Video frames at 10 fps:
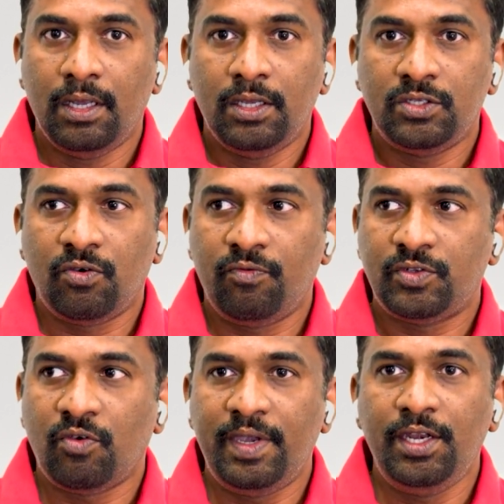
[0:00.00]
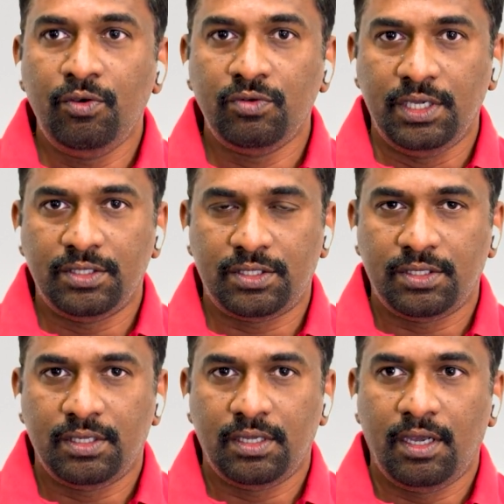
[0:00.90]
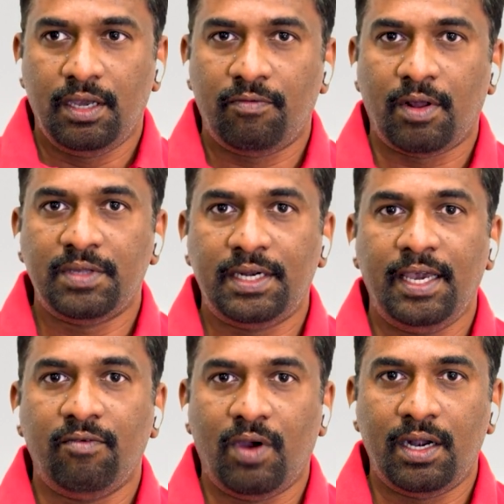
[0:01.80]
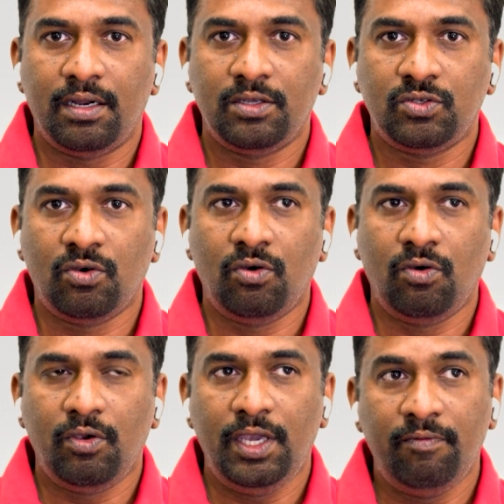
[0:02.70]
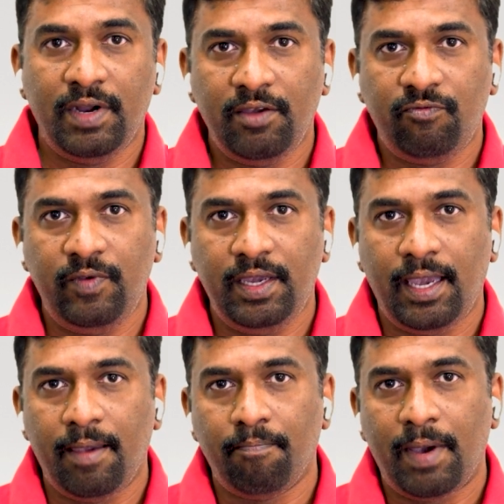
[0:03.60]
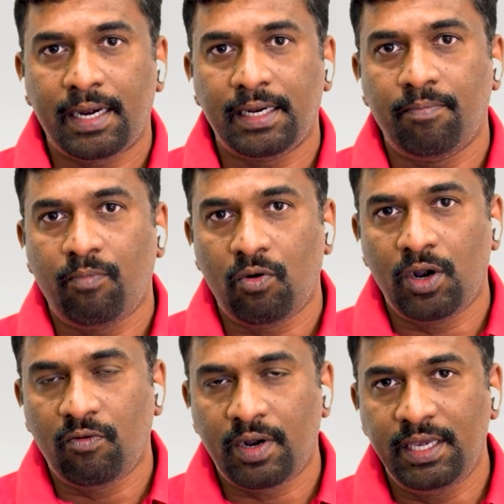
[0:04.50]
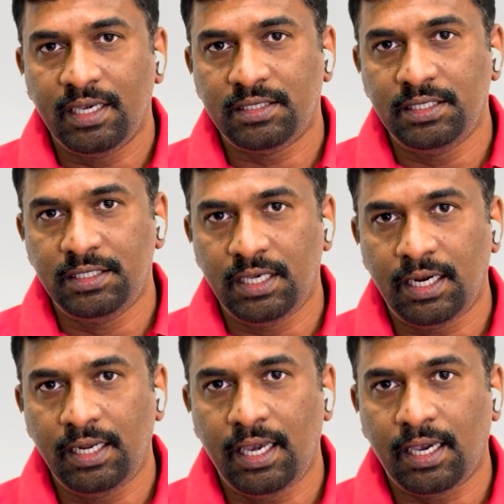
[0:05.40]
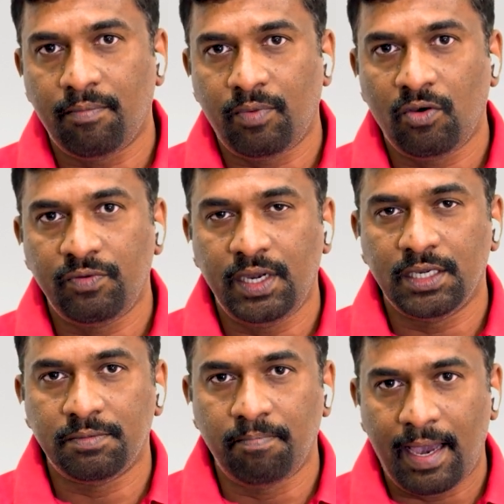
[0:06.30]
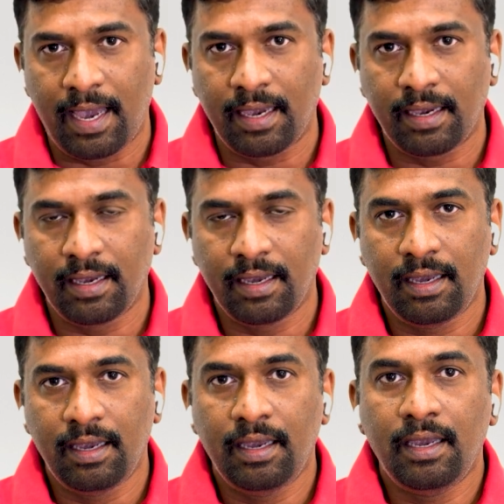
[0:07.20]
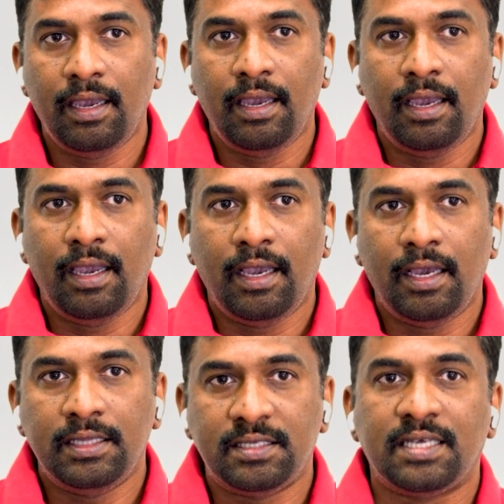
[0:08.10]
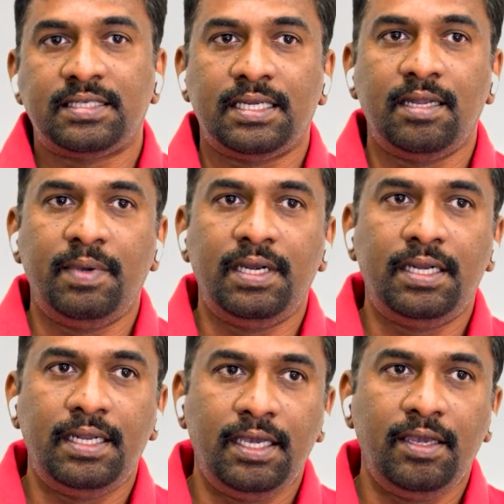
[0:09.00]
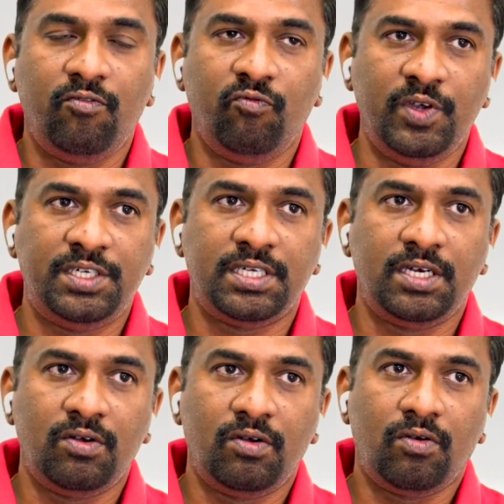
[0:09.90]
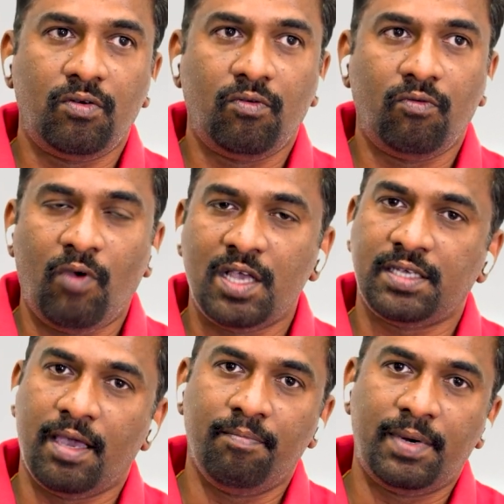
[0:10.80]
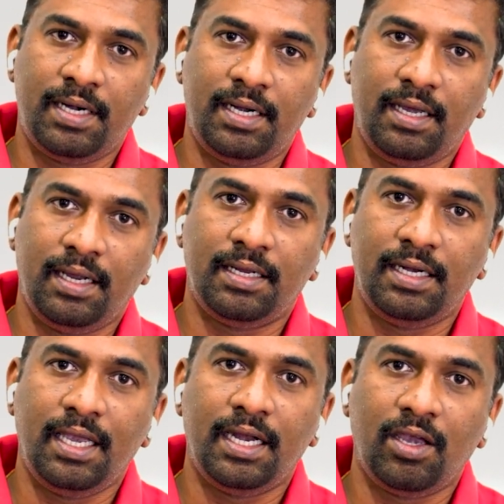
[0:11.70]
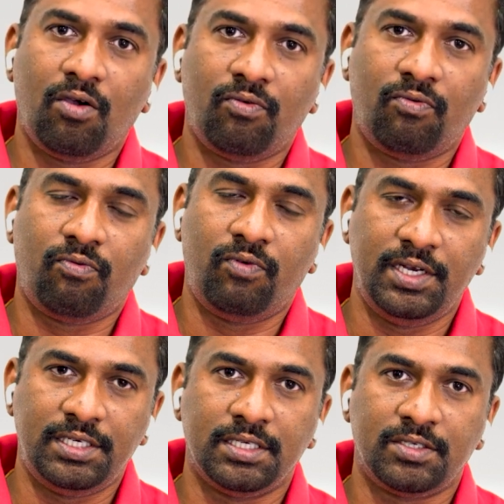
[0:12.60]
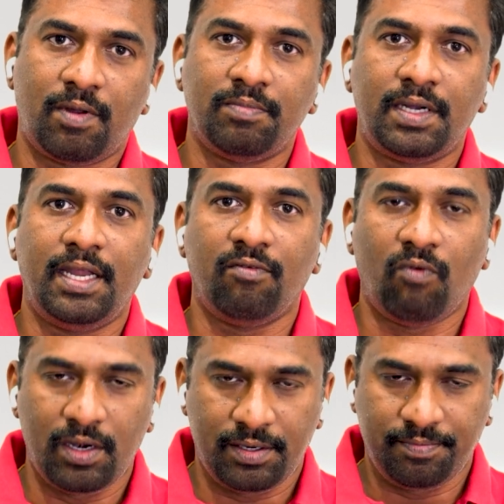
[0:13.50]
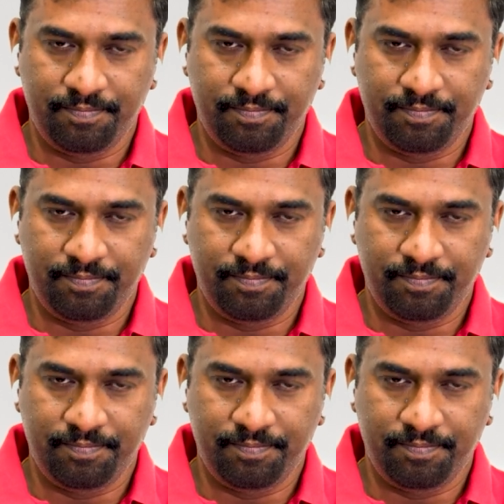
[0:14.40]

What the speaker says: So we knew this from the day one. So even if we embarked upon our ESG journey a couple of years back, the sustainability vision was embedded in the DNA of Licious from the day one.